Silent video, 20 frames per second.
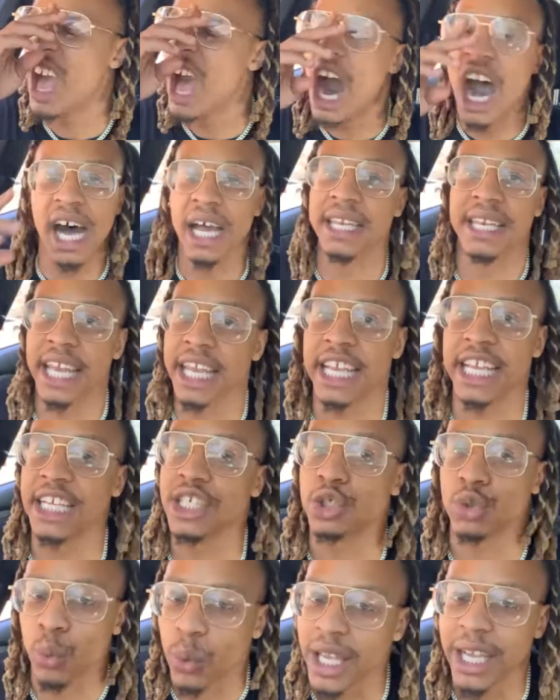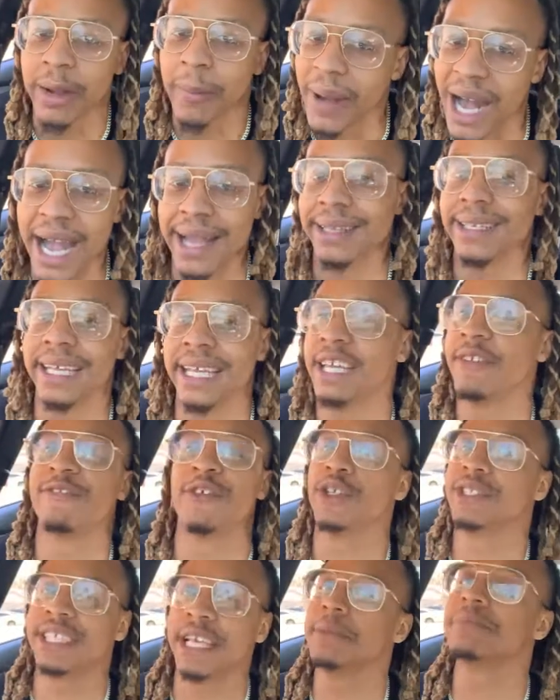a nigga is weak-minded for
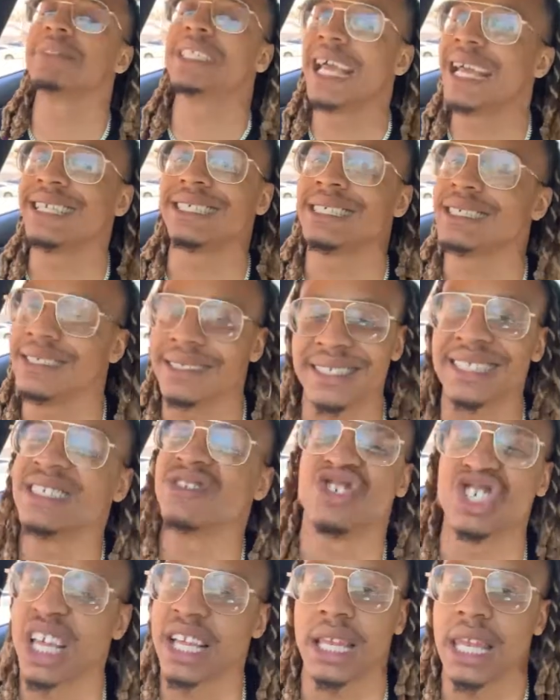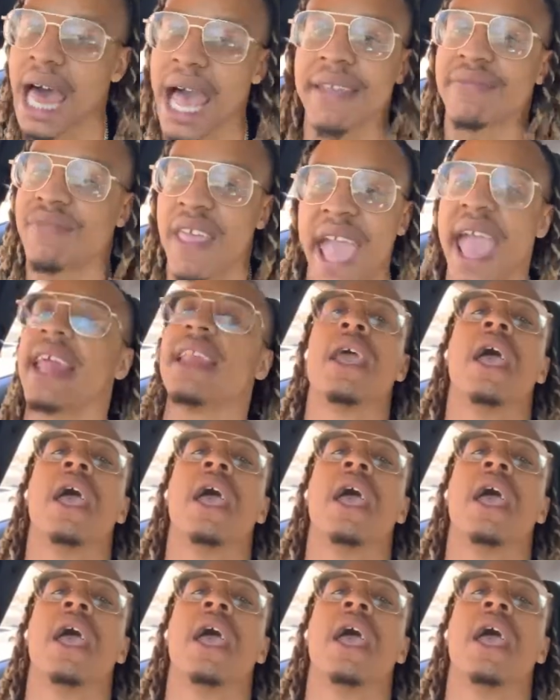Temptations and shit like that?